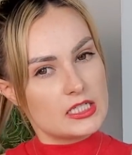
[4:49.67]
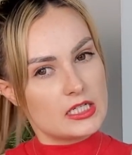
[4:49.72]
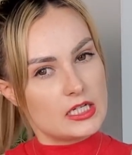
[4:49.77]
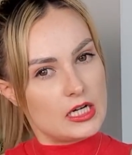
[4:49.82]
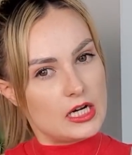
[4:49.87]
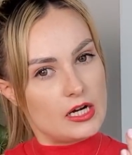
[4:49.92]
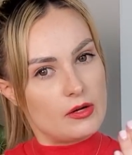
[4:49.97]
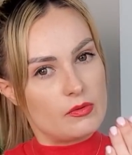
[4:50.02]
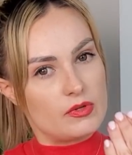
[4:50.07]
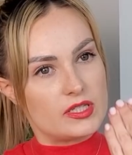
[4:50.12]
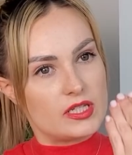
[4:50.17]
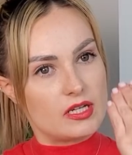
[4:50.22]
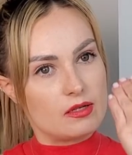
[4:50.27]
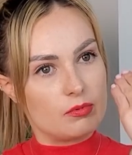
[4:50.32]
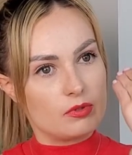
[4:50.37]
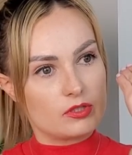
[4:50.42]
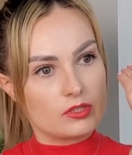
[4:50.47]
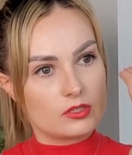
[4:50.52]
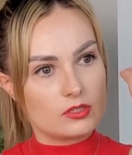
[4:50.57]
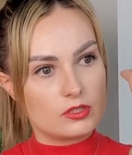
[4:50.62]
I was
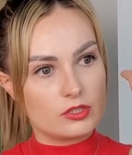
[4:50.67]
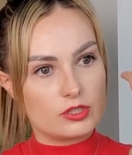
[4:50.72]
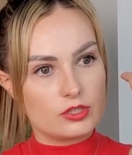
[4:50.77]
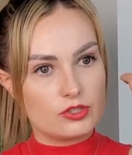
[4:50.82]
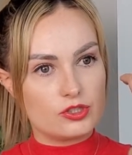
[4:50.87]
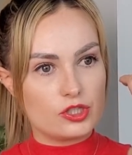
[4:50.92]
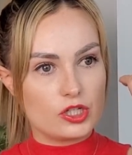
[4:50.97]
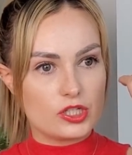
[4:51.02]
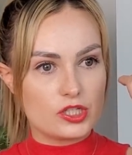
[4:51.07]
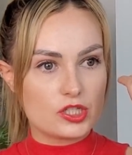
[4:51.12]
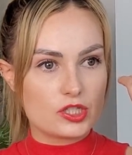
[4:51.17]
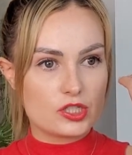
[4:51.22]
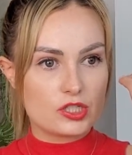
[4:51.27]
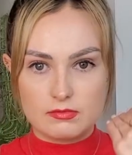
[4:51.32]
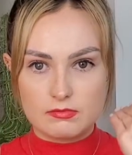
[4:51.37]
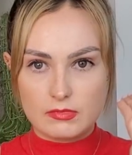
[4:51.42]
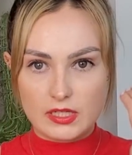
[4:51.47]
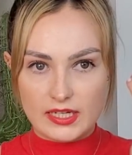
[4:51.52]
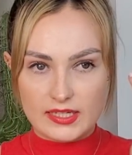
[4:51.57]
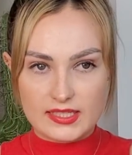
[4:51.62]
able to just
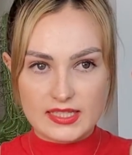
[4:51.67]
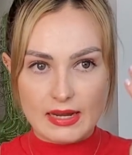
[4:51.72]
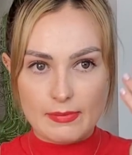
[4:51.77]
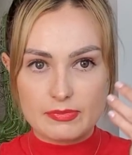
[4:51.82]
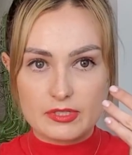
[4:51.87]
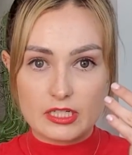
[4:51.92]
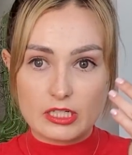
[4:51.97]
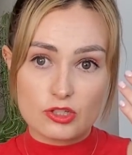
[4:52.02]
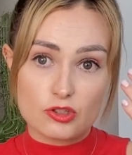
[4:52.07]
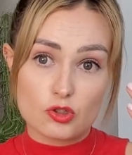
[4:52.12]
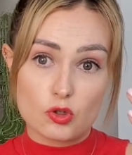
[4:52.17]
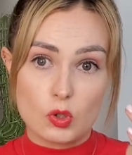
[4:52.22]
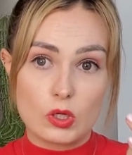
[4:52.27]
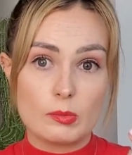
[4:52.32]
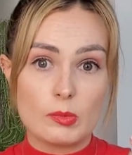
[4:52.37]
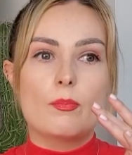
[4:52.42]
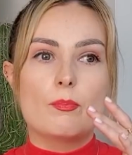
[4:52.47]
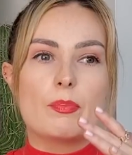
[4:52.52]
accept it as normal.